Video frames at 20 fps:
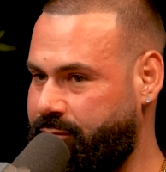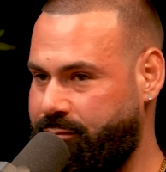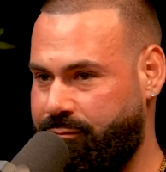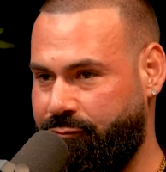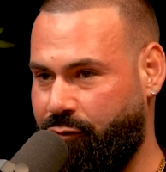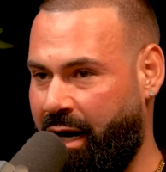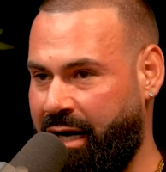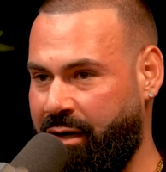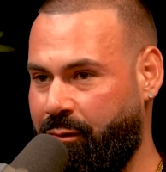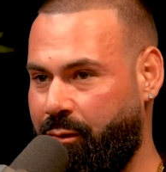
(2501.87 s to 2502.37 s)

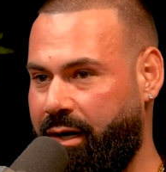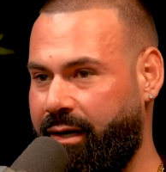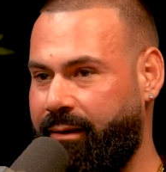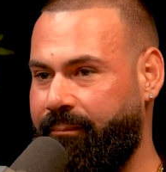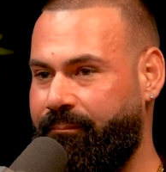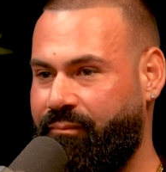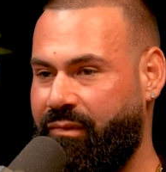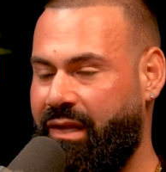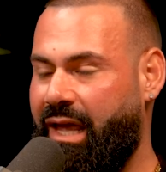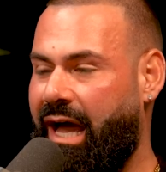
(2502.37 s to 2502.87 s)
Right away.
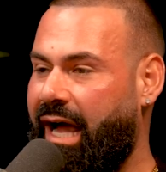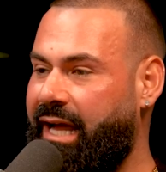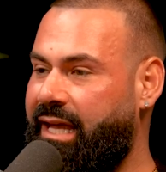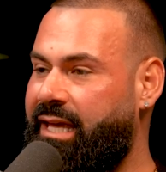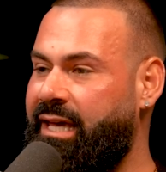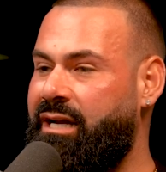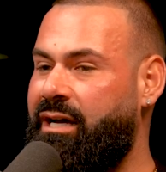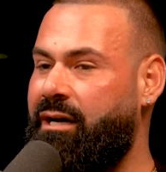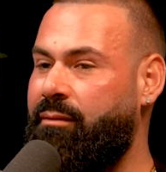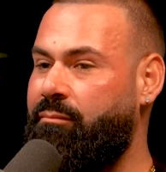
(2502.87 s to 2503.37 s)
I
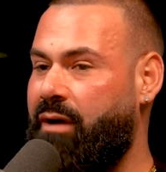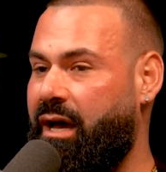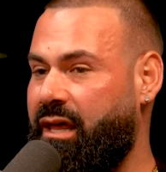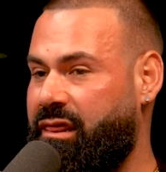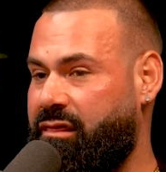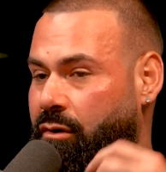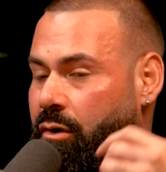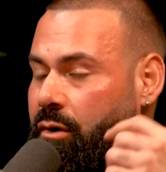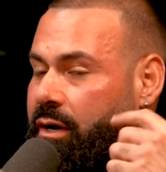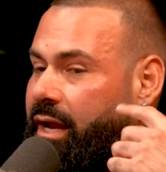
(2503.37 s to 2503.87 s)
get up, I
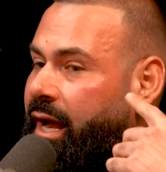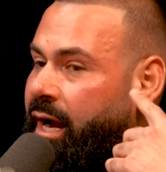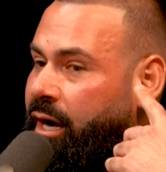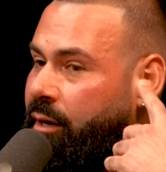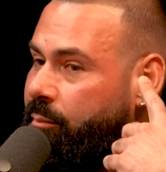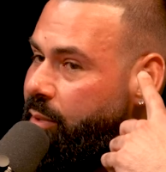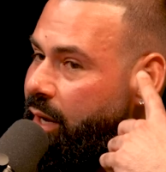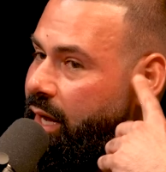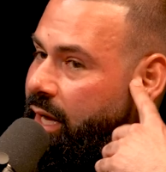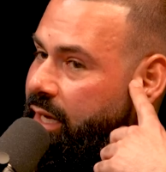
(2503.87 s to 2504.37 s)
throw an
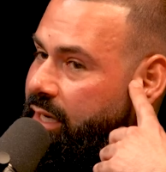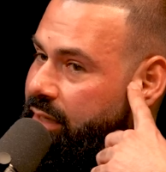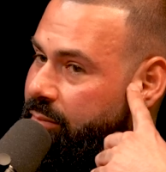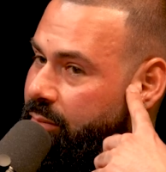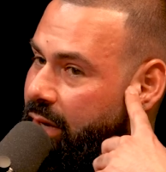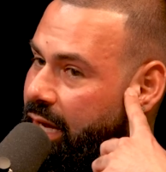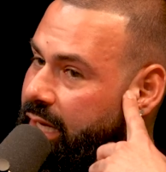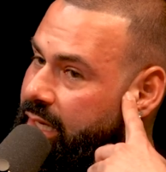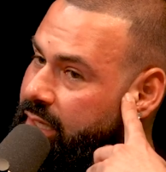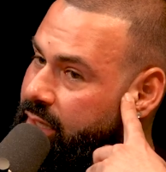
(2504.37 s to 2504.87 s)
AirPod in
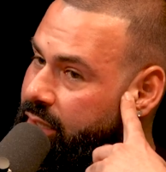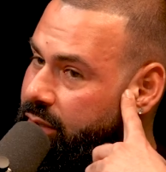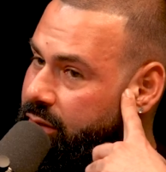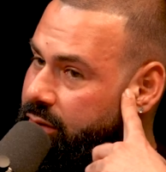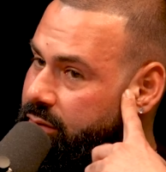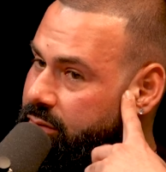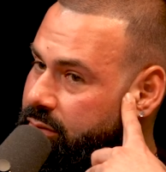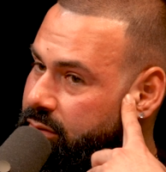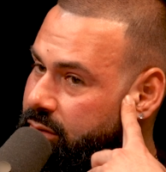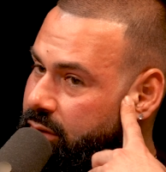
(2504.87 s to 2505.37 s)
my ear,
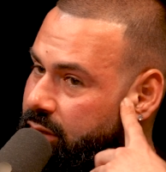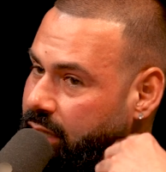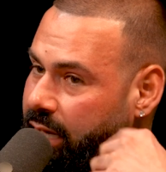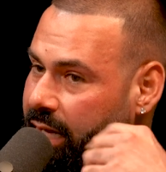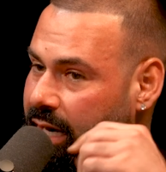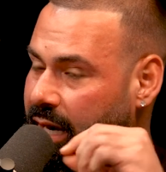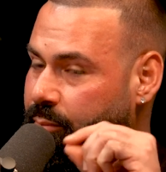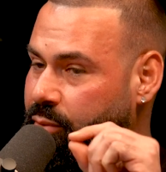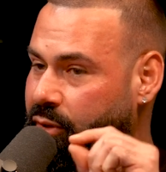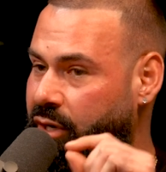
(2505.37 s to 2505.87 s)

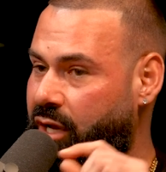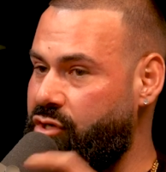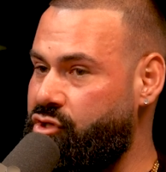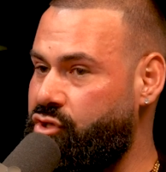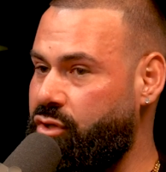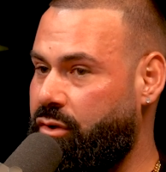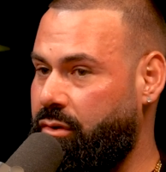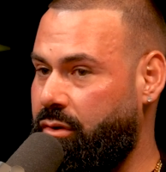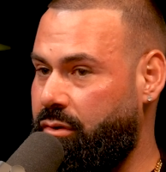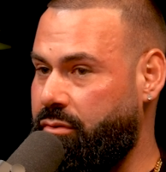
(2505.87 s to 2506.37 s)
and I put on
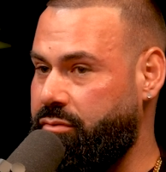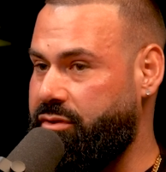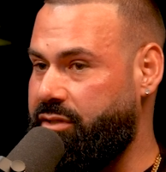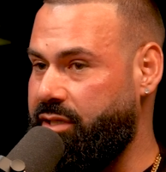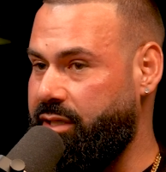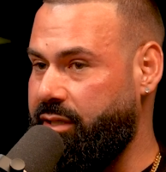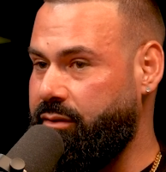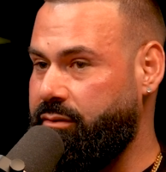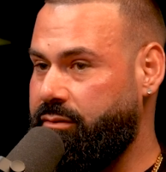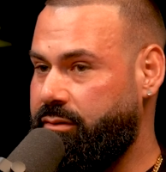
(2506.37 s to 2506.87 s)
Joel
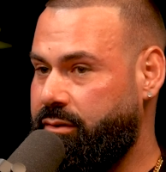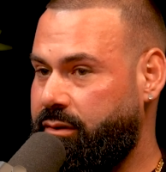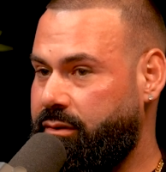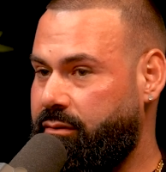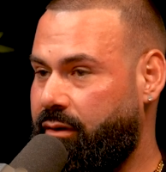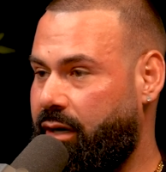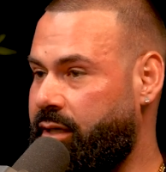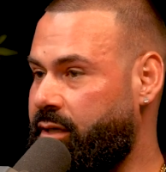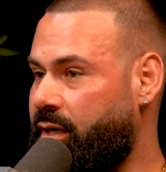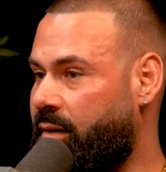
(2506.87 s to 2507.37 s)
Osteen.
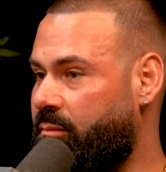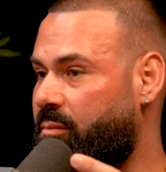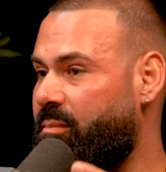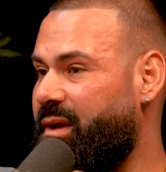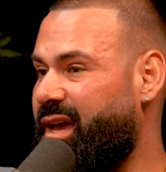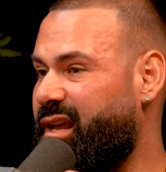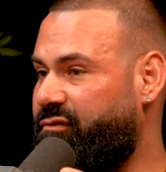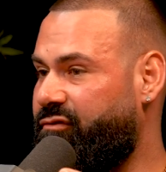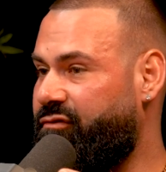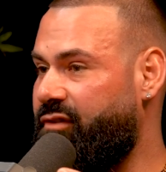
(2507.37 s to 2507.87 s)
Right, I'm a
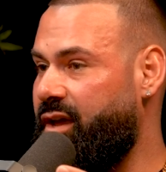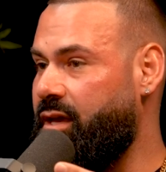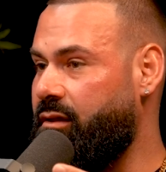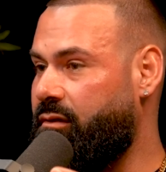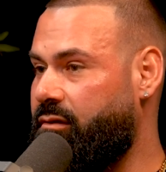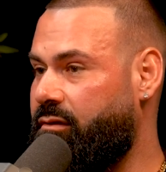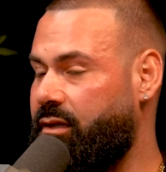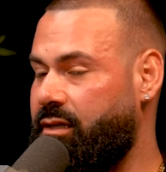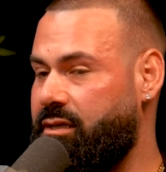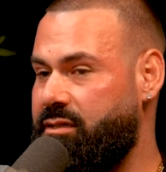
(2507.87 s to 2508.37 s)
man of
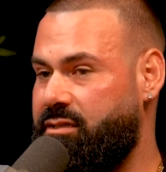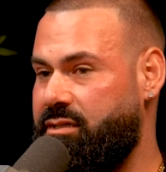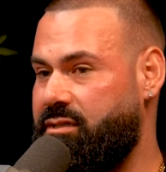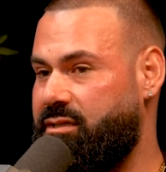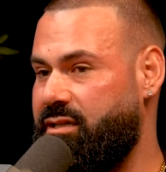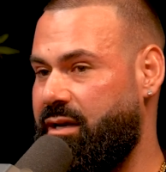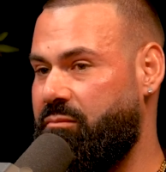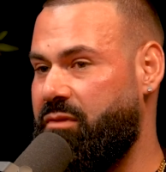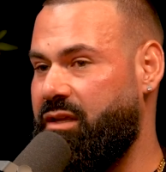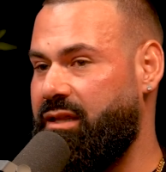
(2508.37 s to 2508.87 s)
faith, and this is
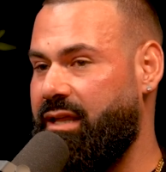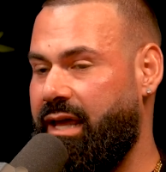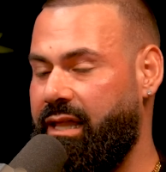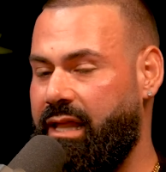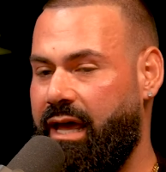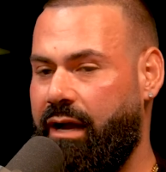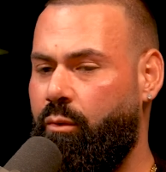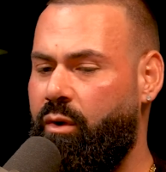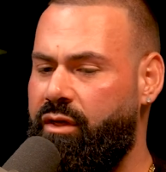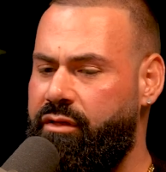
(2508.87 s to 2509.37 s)
something that,
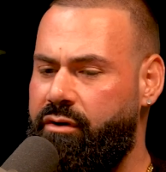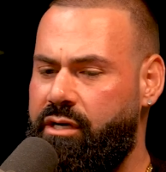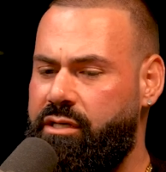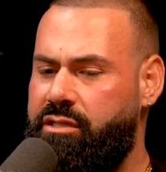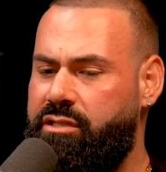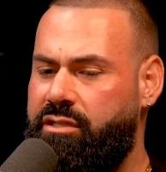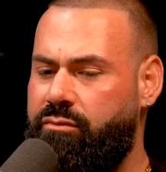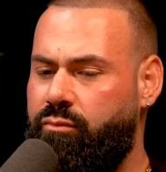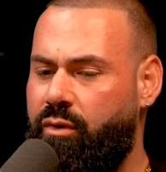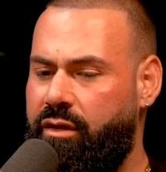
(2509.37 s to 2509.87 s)
like, whether
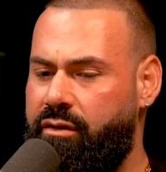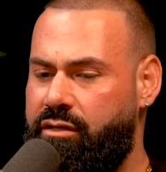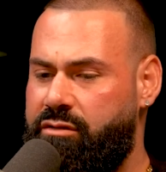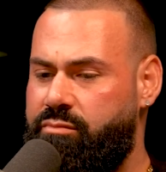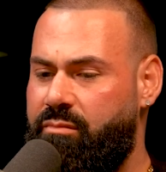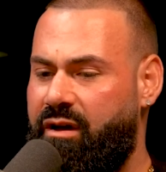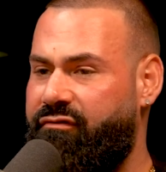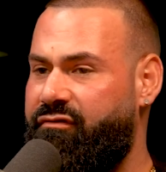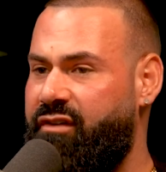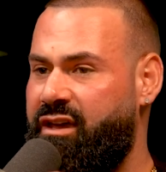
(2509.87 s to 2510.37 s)
it's
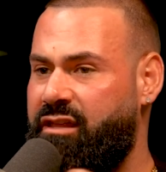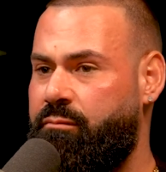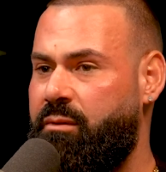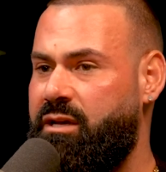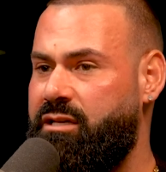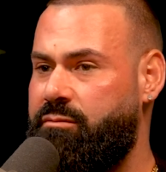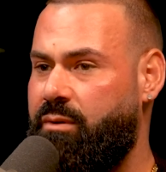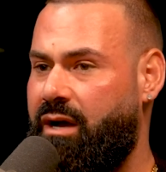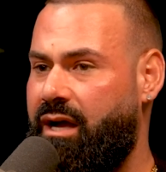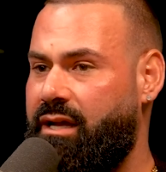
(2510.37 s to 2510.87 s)
my
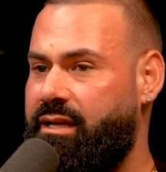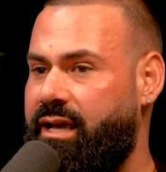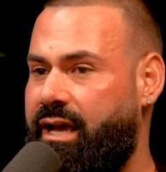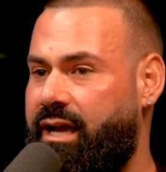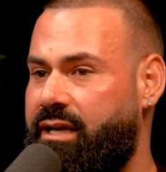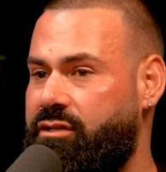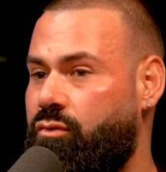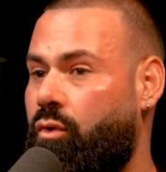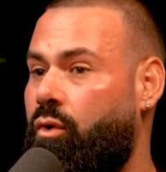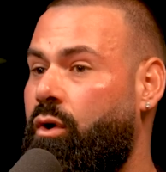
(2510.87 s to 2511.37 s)
faith-based
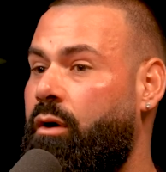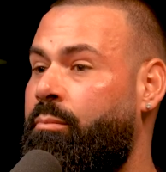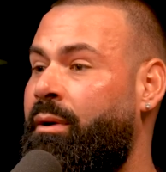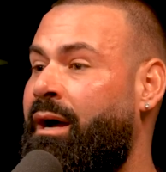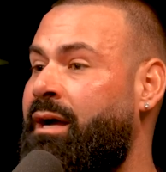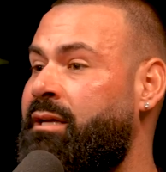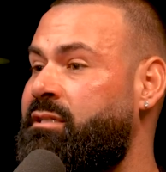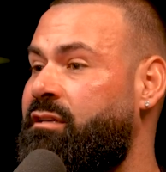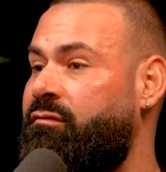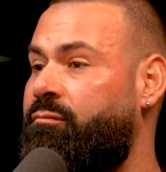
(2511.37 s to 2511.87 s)
podcast or a
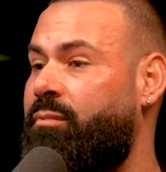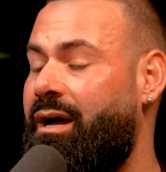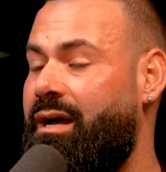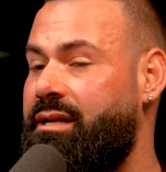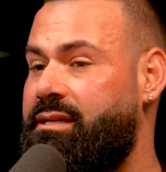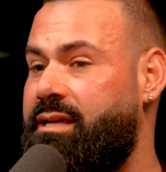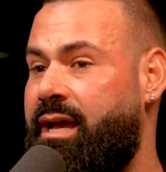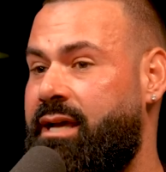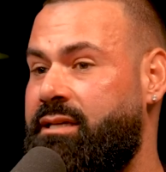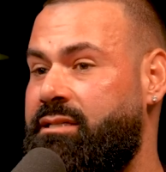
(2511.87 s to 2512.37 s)
positive
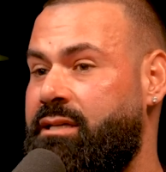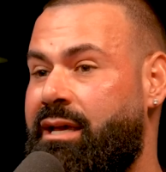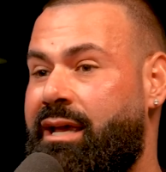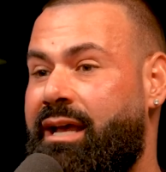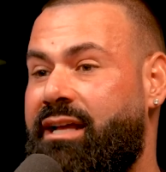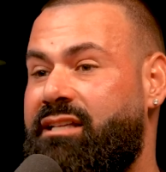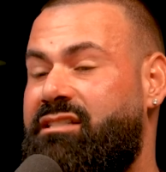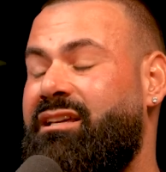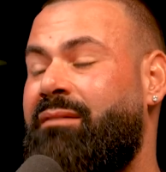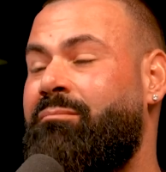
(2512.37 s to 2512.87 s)
podcast,
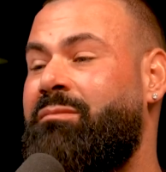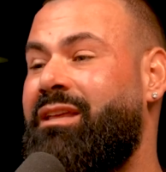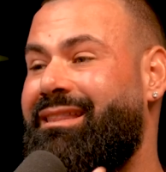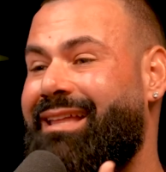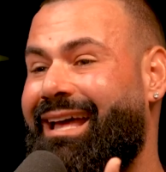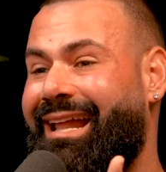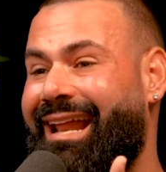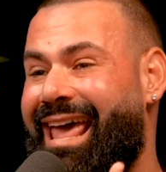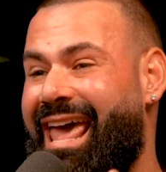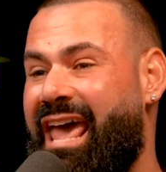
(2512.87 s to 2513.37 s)
it's something
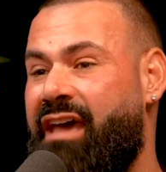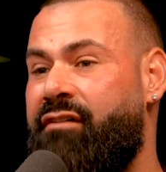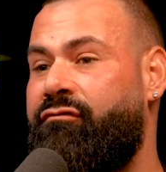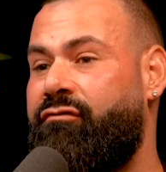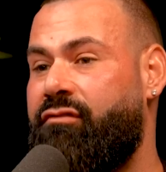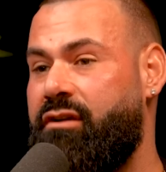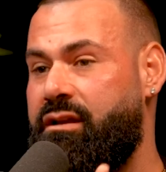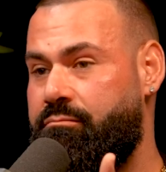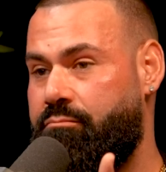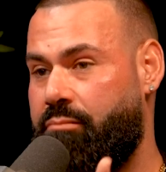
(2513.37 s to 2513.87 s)
that
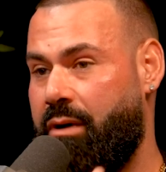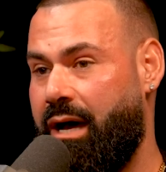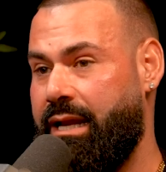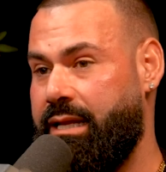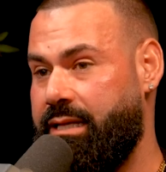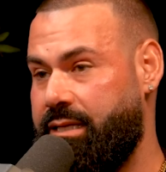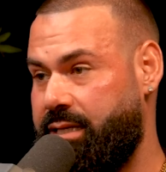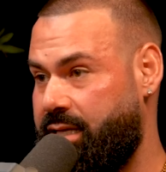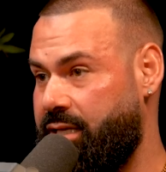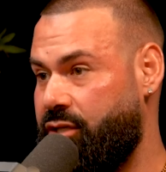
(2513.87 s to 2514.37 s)

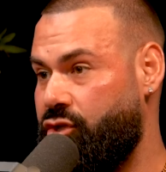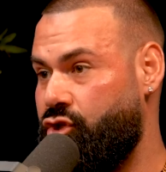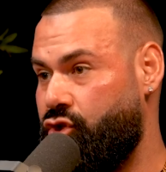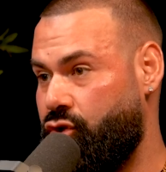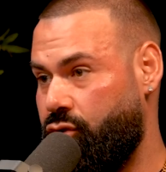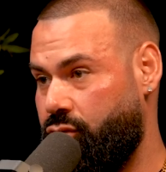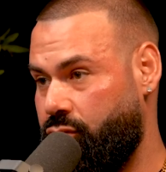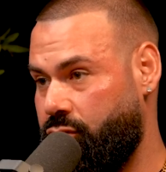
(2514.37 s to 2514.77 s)
everybody can do.